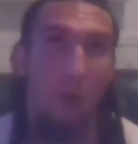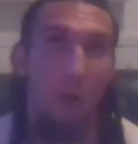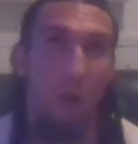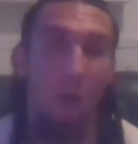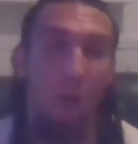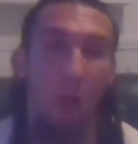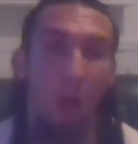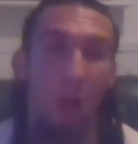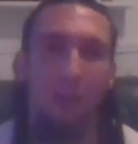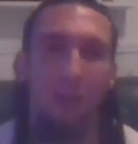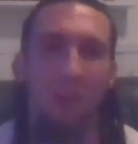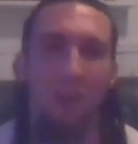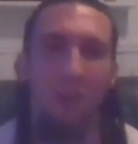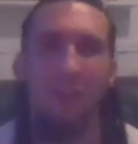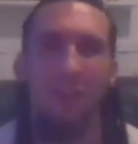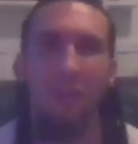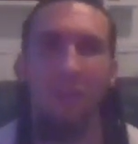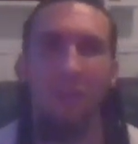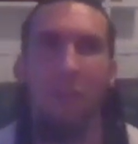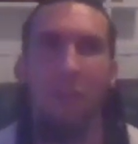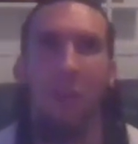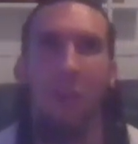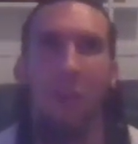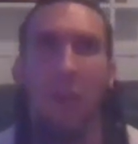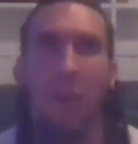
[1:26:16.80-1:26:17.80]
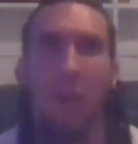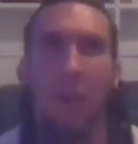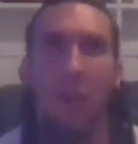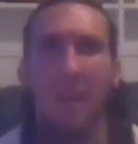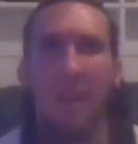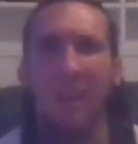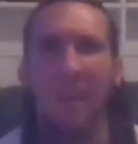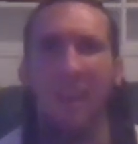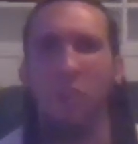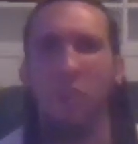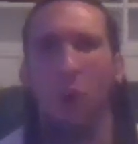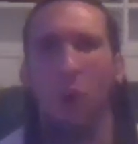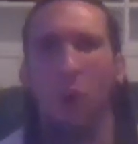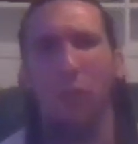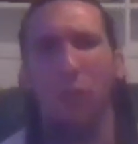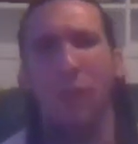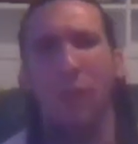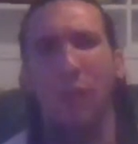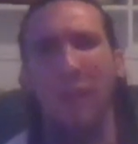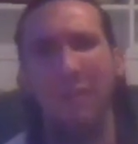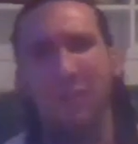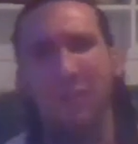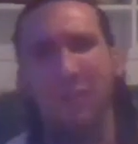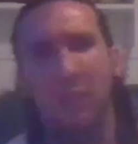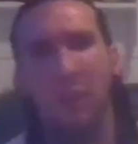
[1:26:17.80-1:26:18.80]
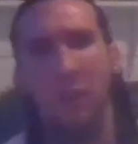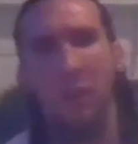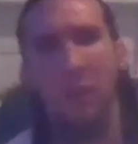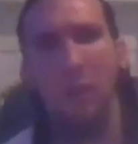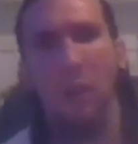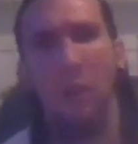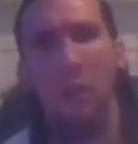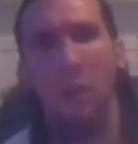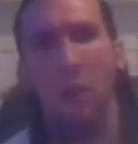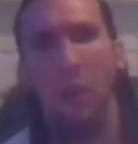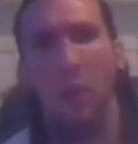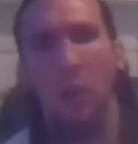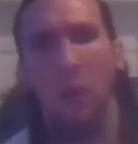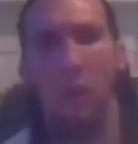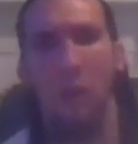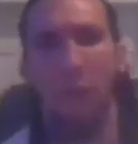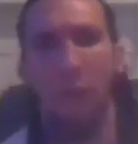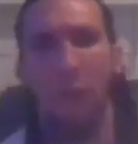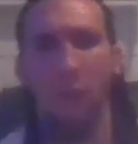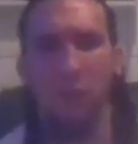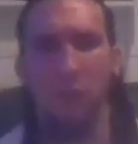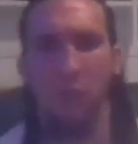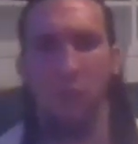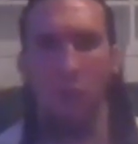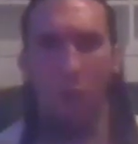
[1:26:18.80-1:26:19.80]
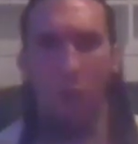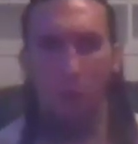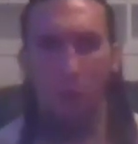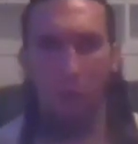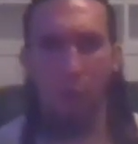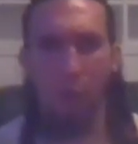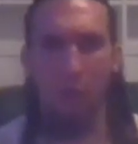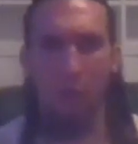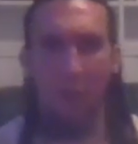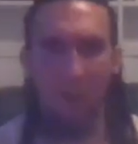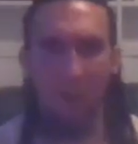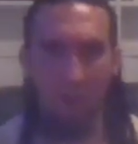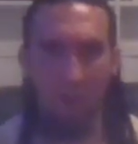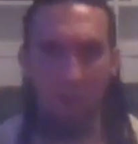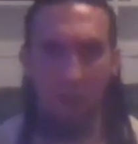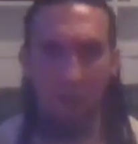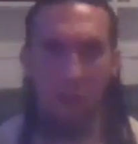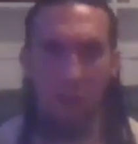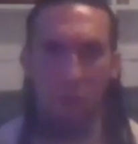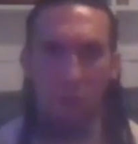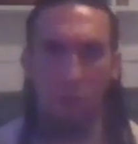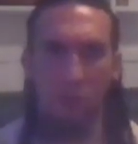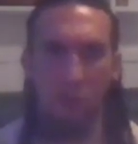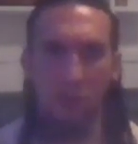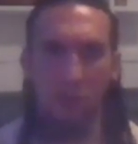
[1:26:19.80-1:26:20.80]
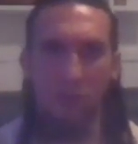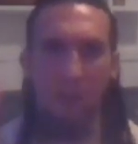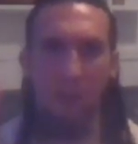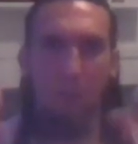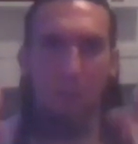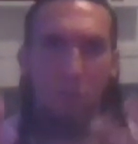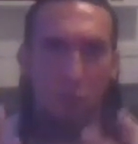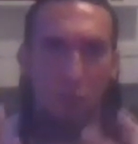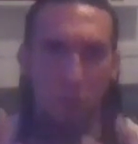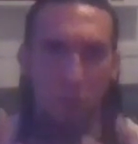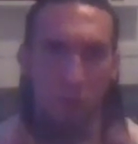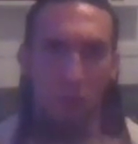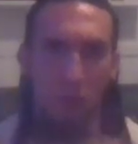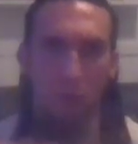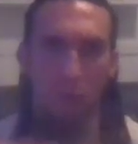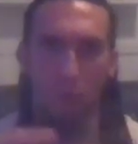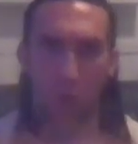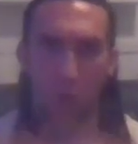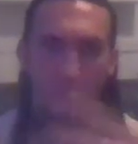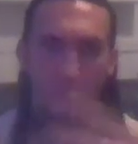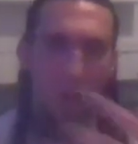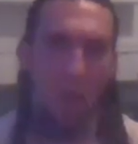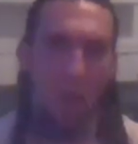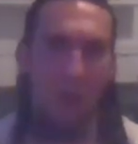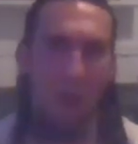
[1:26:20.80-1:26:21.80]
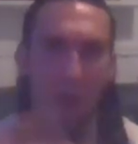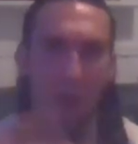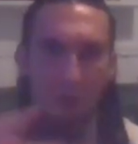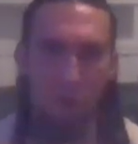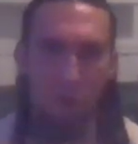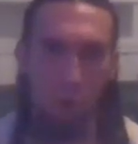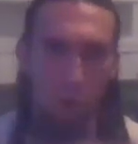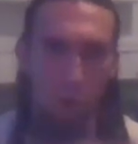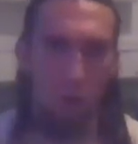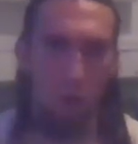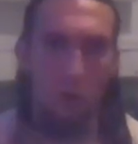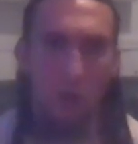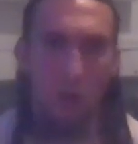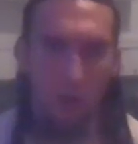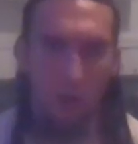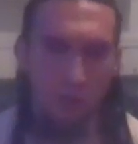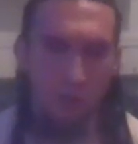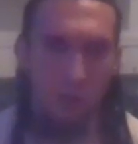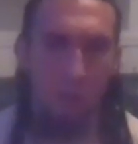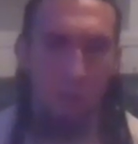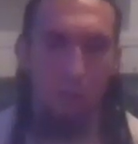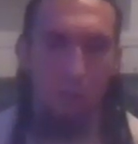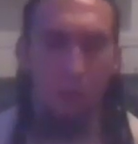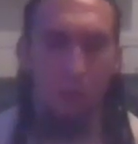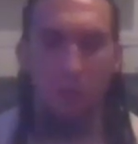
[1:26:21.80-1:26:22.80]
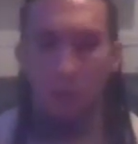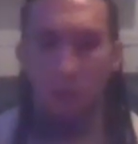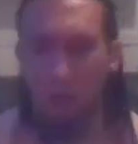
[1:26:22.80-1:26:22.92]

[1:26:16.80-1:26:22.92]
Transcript: or not it is authentic if it's an authentic reception of what we have to create something. And,